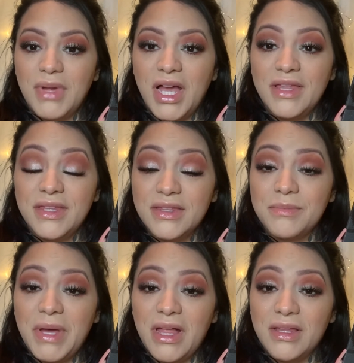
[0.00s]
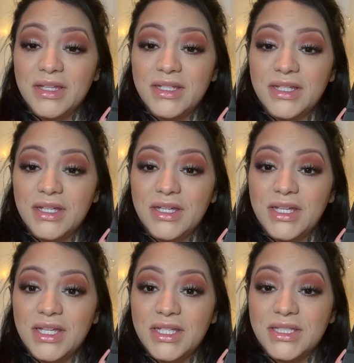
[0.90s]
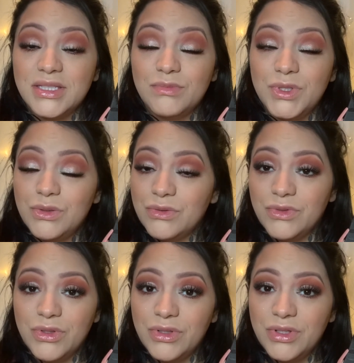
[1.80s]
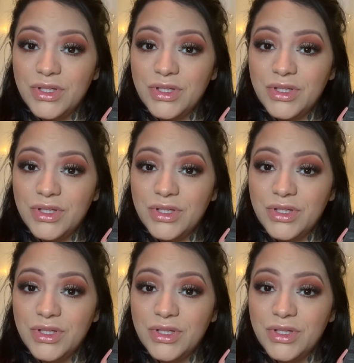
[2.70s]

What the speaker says: I think the palette is beautiful.